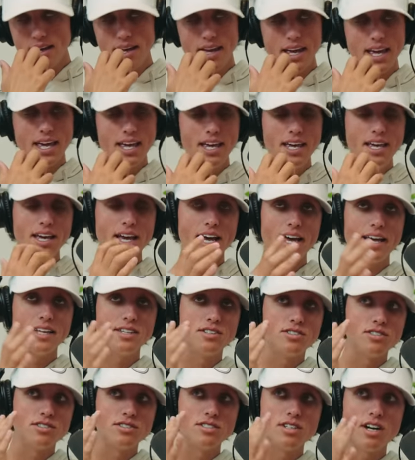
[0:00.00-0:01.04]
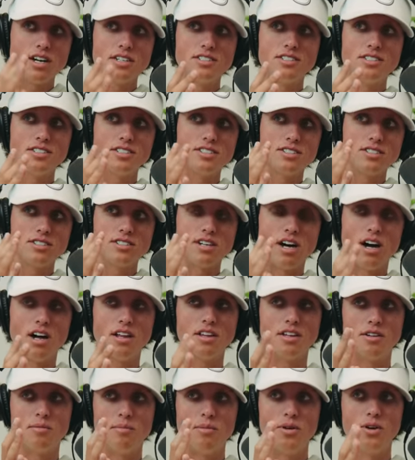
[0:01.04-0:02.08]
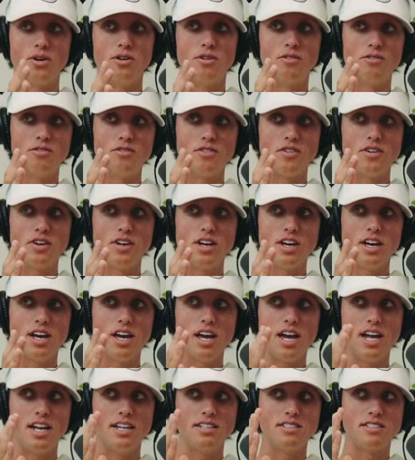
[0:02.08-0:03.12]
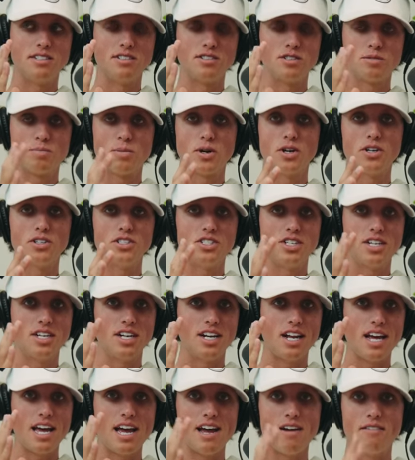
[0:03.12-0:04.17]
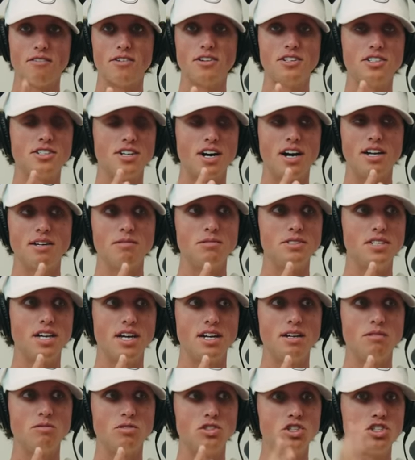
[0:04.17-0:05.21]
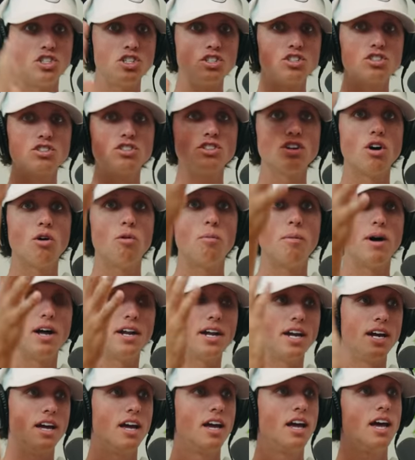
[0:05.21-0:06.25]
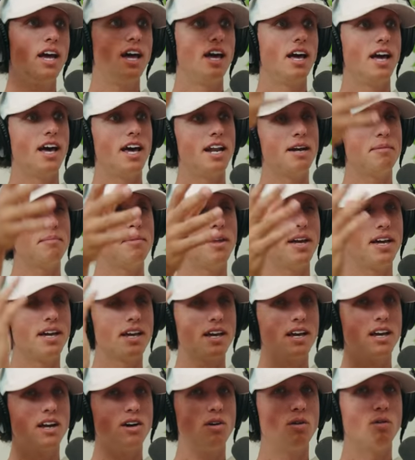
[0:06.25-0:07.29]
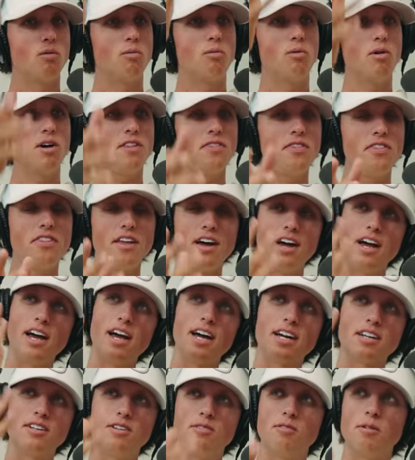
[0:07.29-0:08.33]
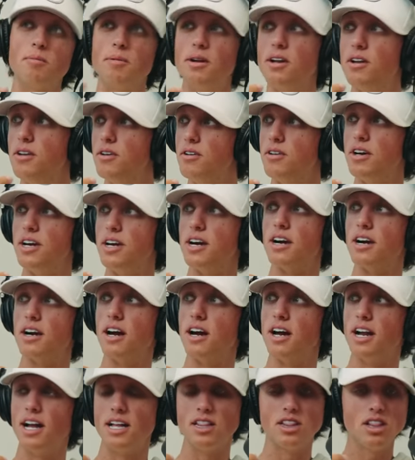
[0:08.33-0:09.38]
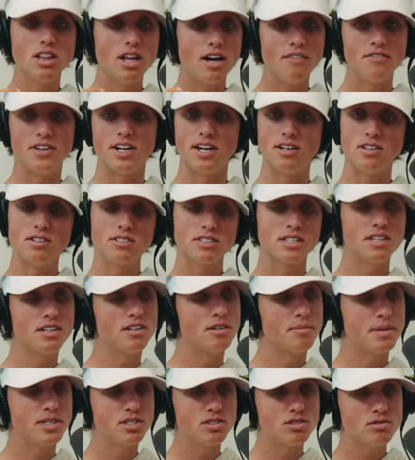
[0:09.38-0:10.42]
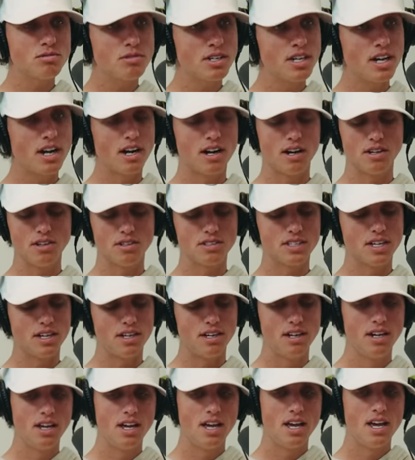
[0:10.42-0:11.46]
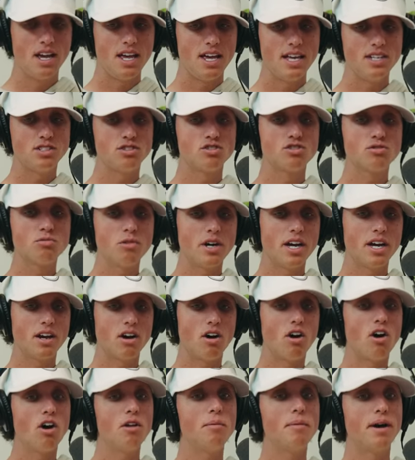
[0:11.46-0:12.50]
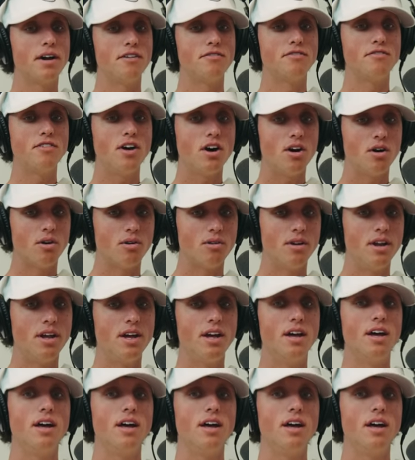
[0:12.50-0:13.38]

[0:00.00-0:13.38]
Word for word: he had such a solid move, and his dispersion and every shot he was hitting was just so money. And I'm like, what the heck do you want me to do here? And I loved it. I looked at on my swing, or I looked at his swing on my phone.